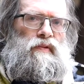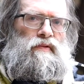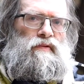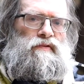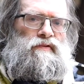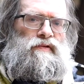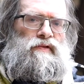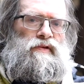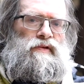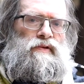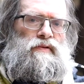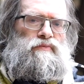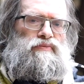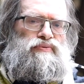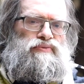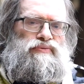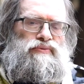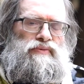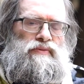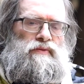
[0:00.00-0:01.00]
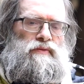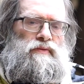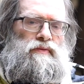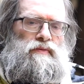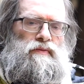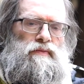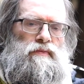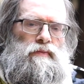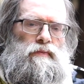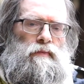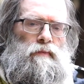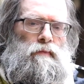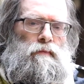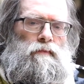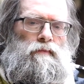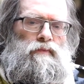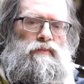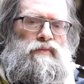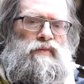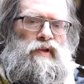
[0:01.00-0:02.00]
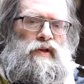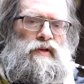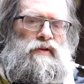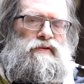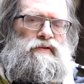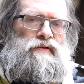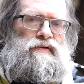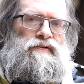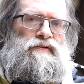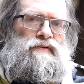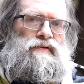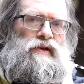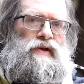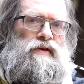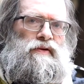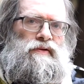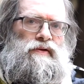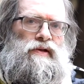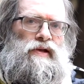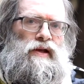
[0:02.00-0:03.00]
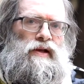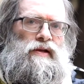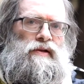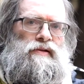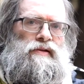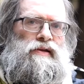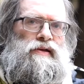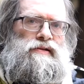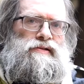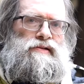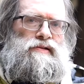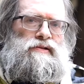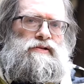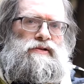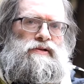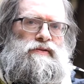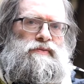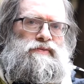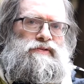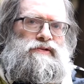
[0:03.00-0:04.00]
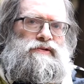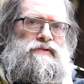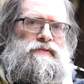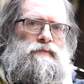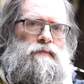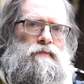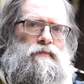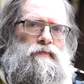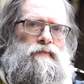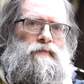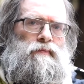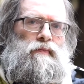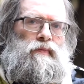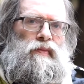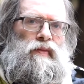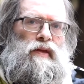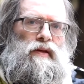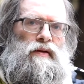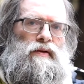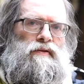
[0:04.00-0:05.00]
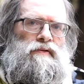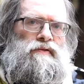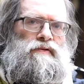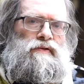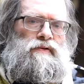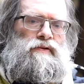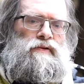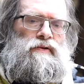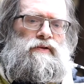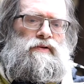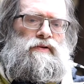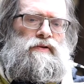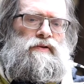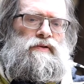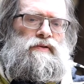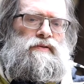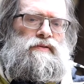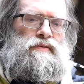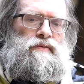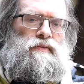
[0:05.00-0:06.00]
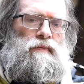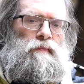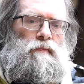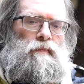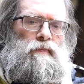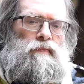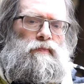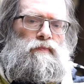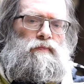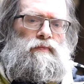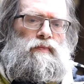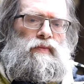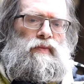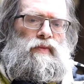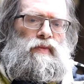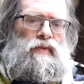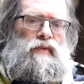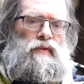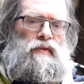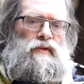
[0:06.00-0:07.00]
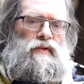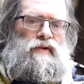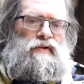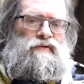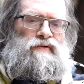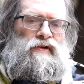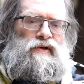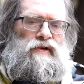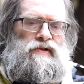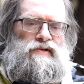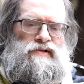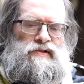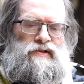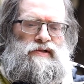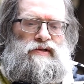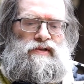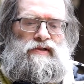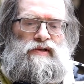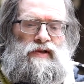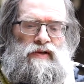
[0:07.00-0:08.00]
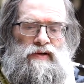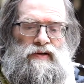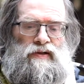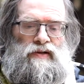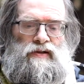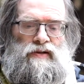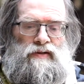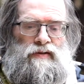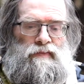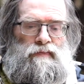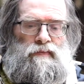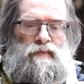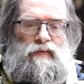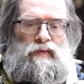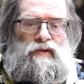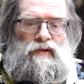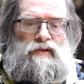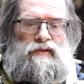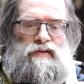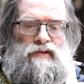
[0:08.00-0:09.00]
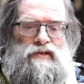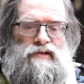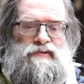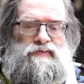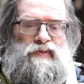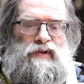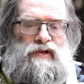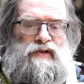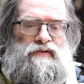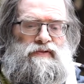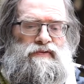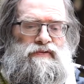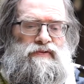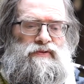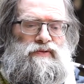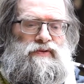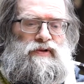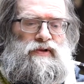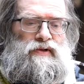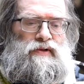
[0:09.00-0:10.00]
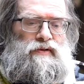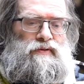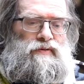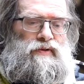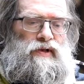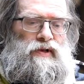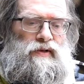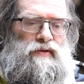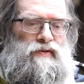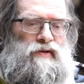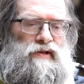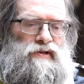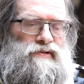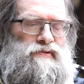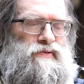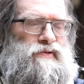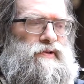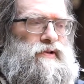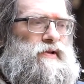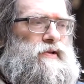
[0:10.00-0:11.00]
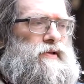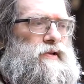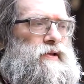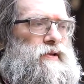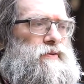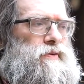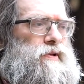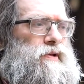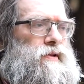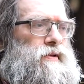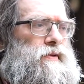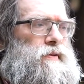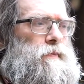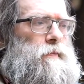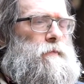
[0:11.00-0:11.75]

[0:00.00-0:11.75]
You see, they just take reality as it comes. And so, if there is an India here, in this part of the world, well, that's what they deal with.